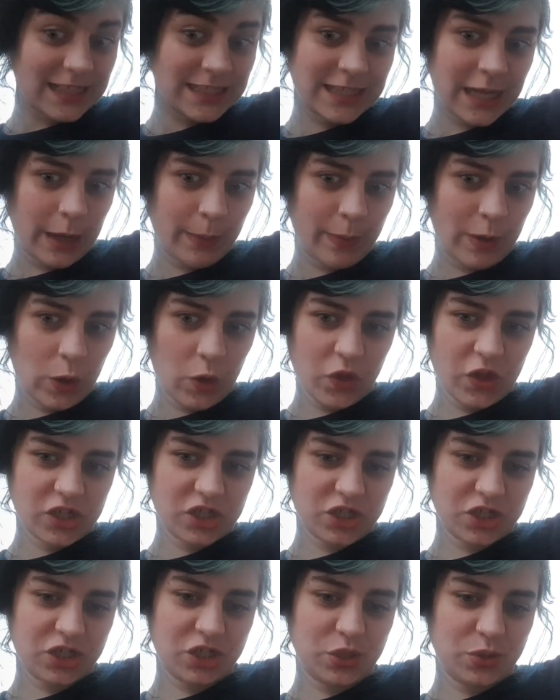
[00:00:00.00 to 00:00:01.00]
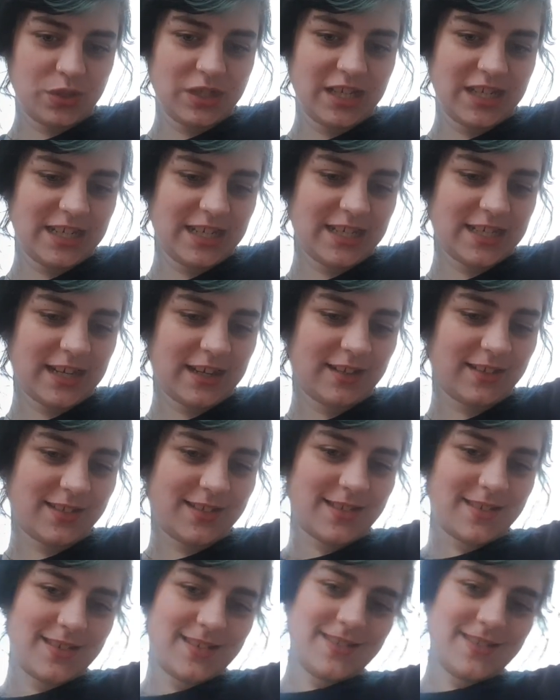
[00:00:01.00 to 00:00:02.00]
Tell me all the juicy details.